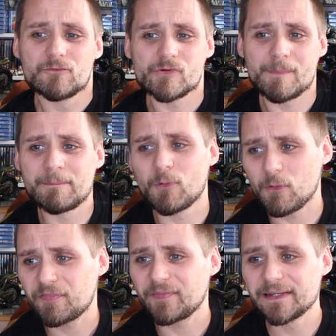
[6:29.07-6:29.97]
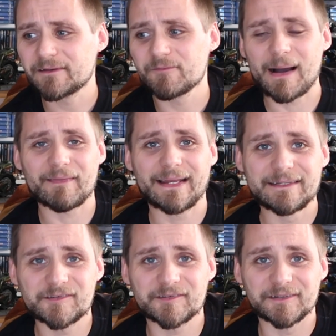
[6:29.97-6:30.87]
remember or think about that
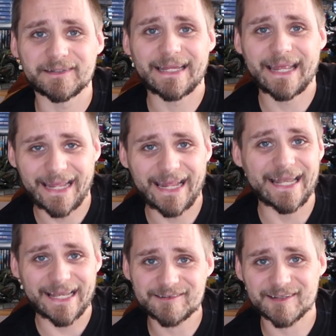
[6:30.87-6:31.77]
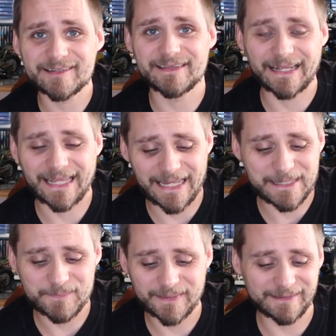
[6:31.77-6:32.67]
incident unless I see that game.